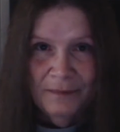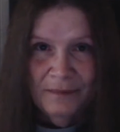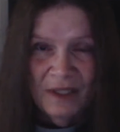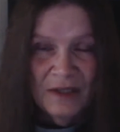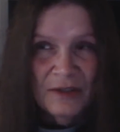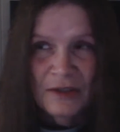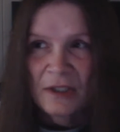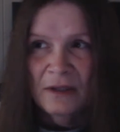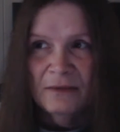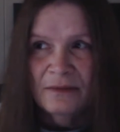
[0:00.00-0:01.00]
Because there's
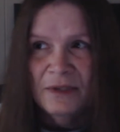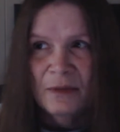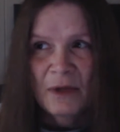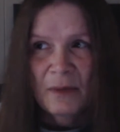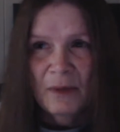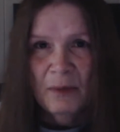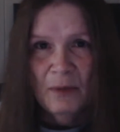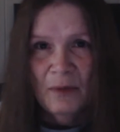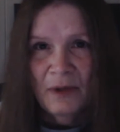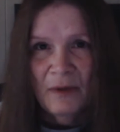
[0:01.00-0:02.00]
so many people
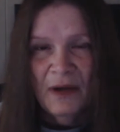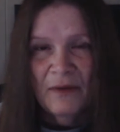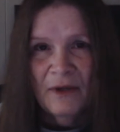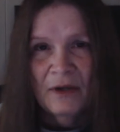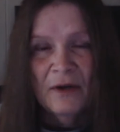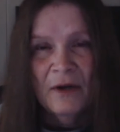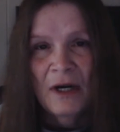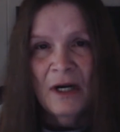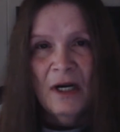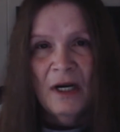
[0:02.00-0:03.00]
running around, they're
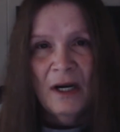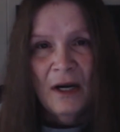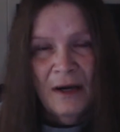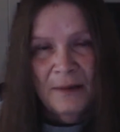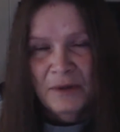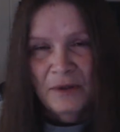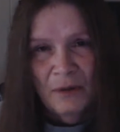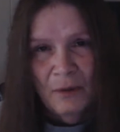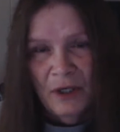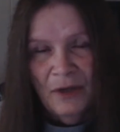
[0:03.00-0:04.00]
absolutely
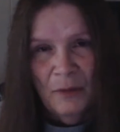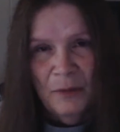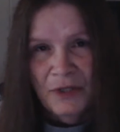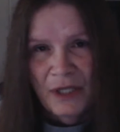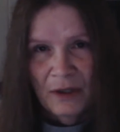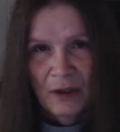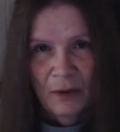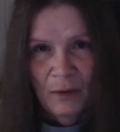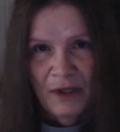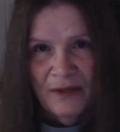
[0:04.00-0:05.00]
100%
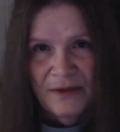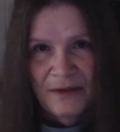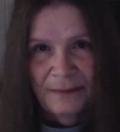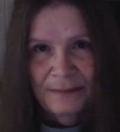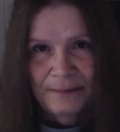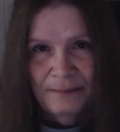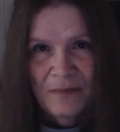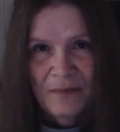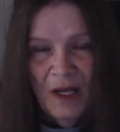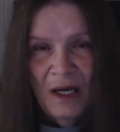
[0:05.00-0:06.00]
clueless.
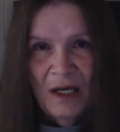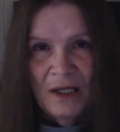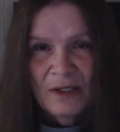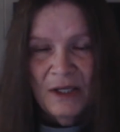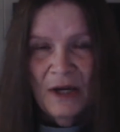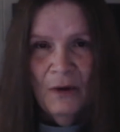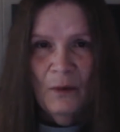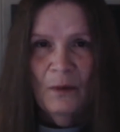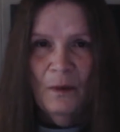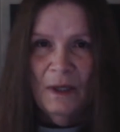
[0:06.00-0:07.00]

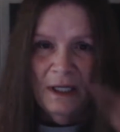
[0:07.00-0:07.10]
So,